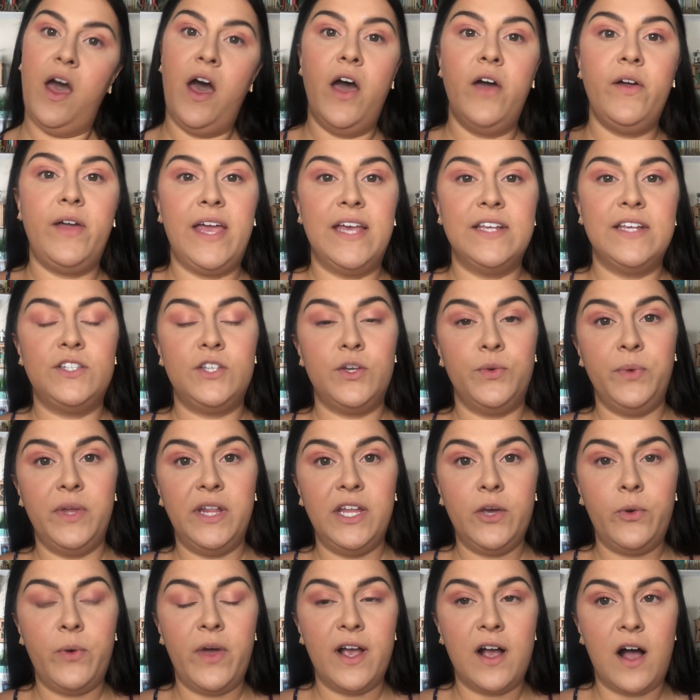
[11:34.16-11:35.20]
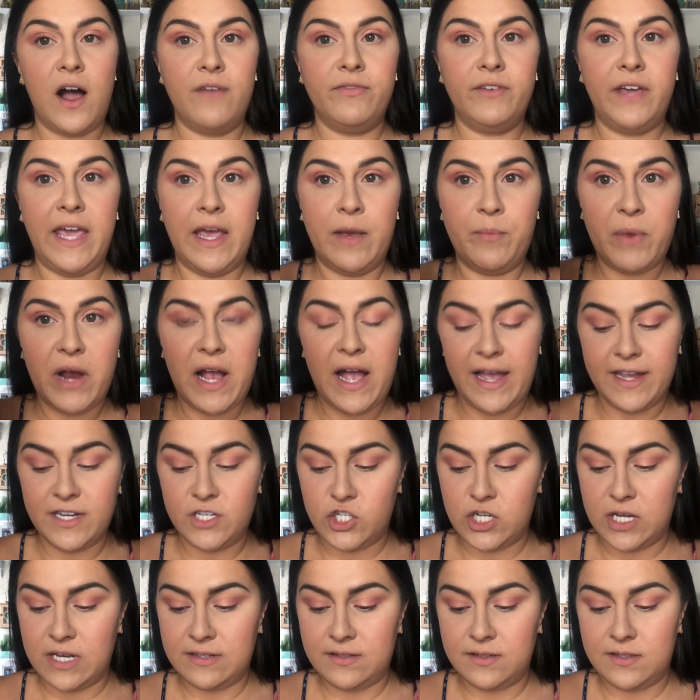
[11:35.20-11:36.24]
Okay, so really quick off camera, I
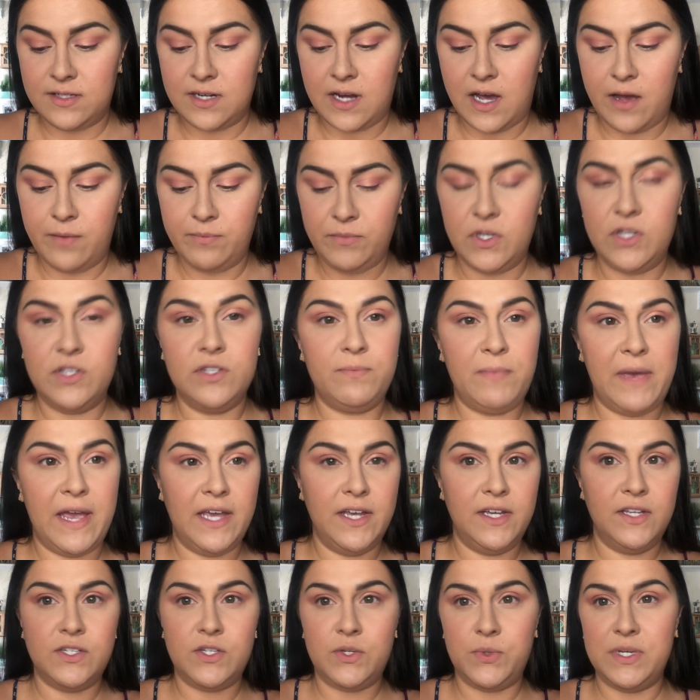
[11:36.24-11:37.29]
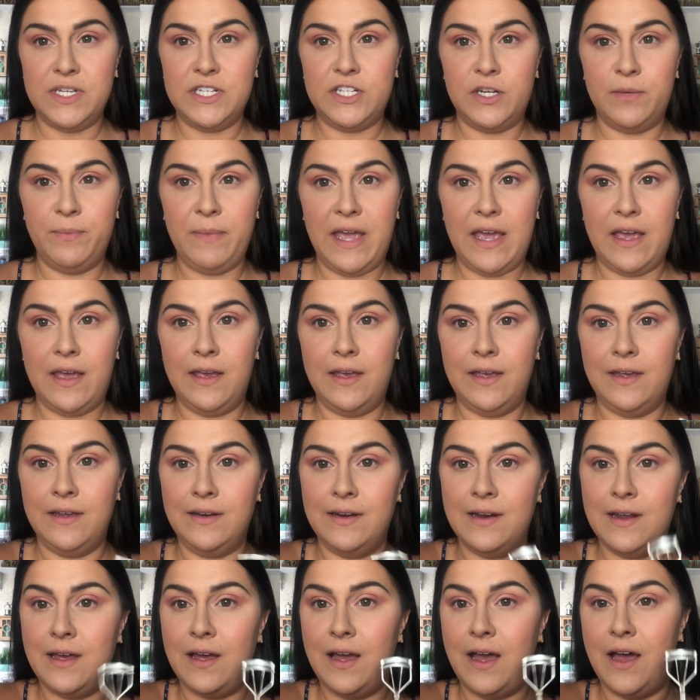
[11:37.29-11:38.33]
just used my
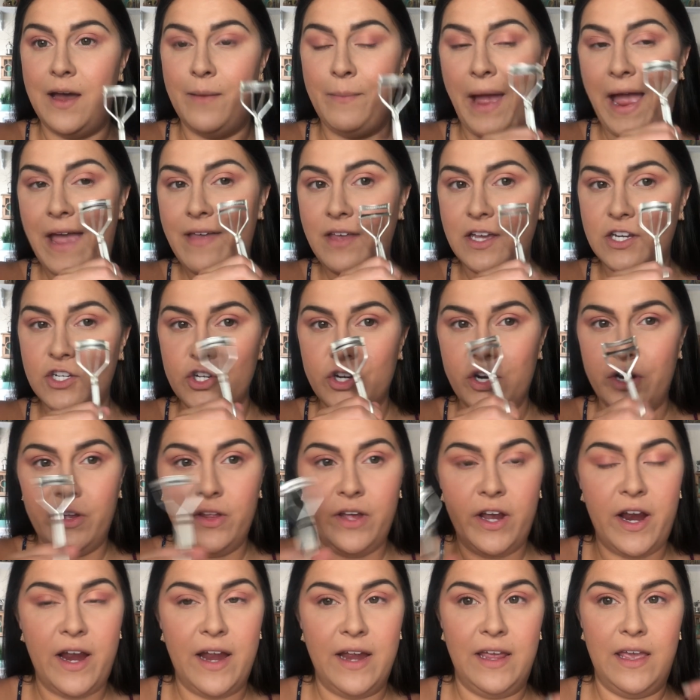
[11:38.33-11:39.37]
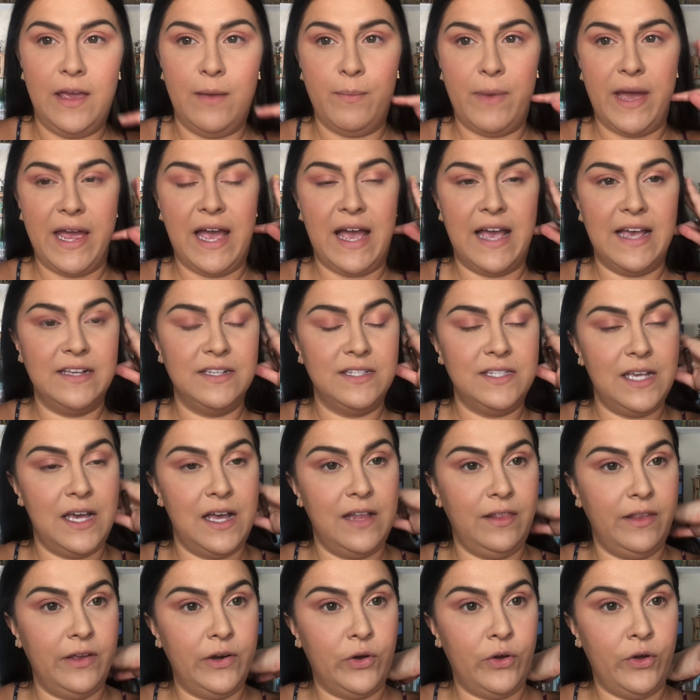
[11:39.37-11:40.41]
Tweezerman eyelash curler and gave my eyes a
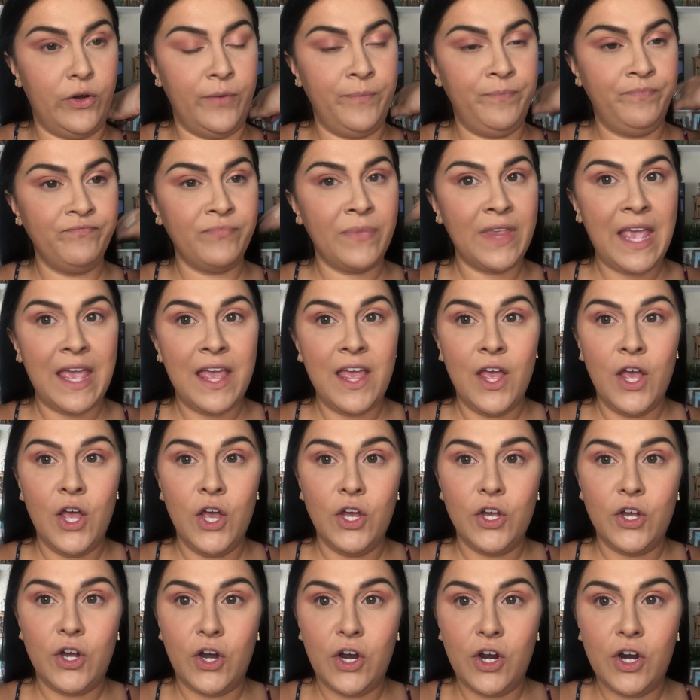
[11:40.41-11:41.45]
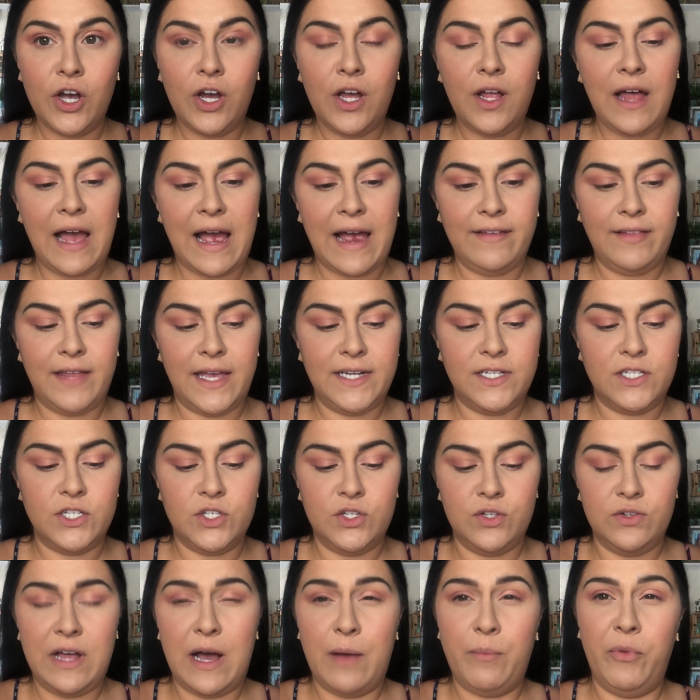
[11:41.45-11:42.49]
little curl. I like to
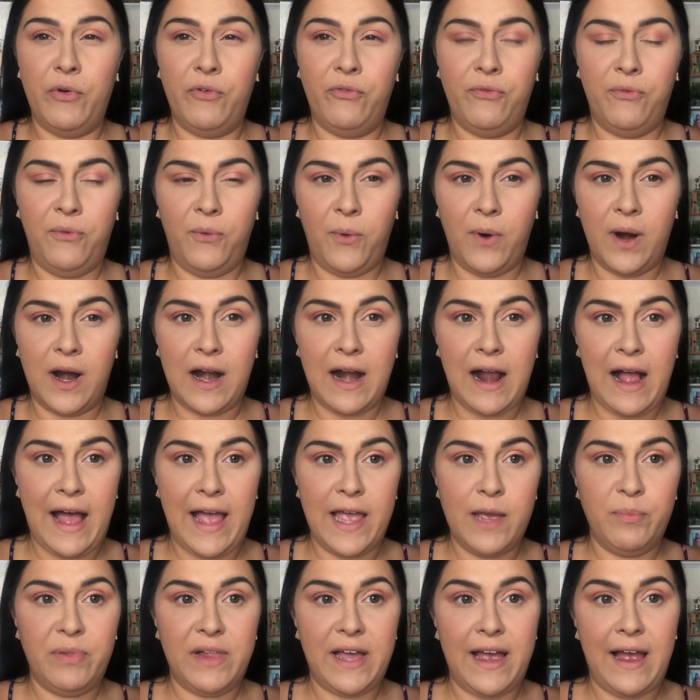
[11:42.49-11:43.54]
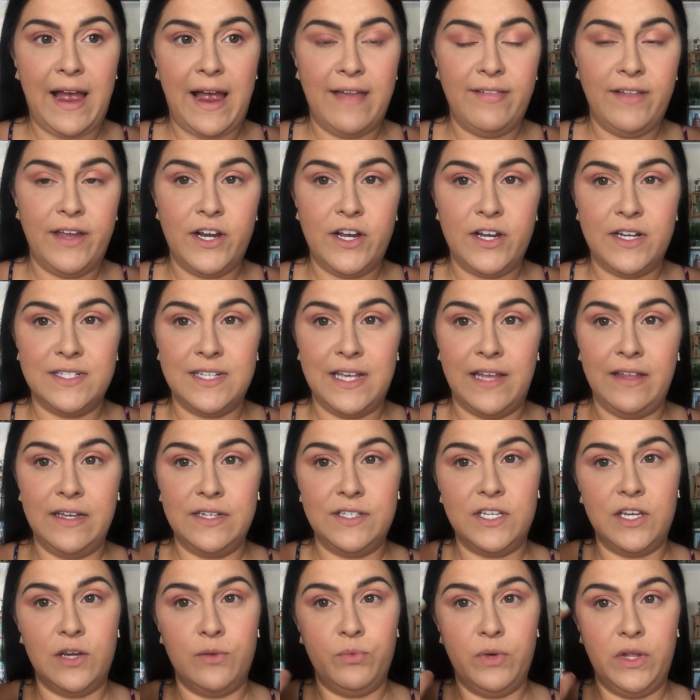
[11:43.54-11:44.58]
do that before I apply eyeliner because I like
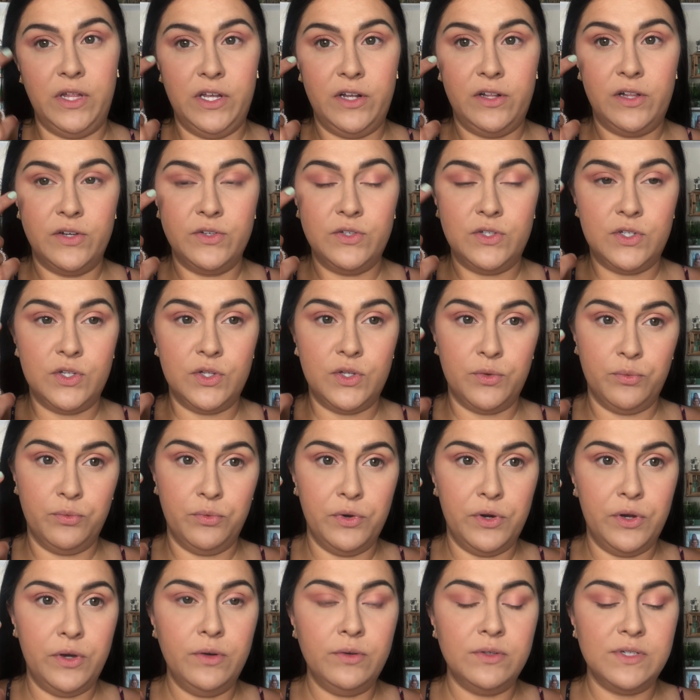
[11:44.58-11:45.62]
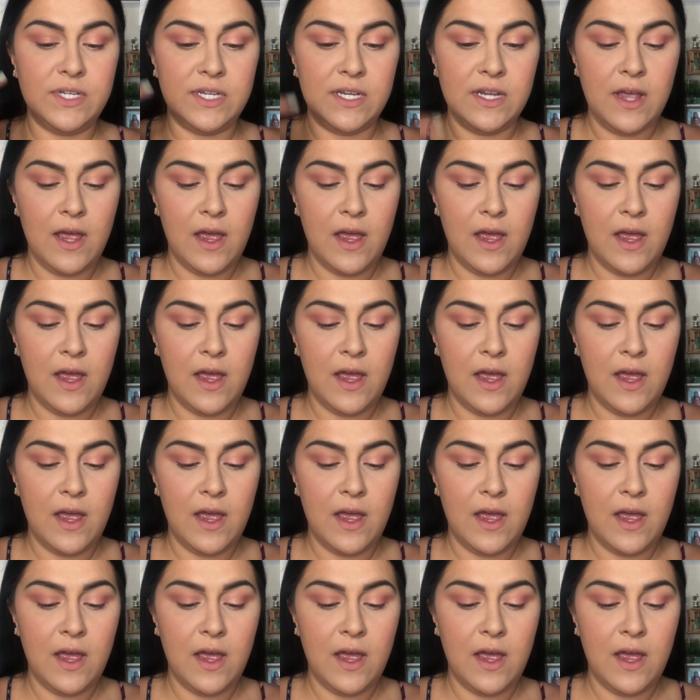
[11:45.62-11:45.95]
to get really close to the root.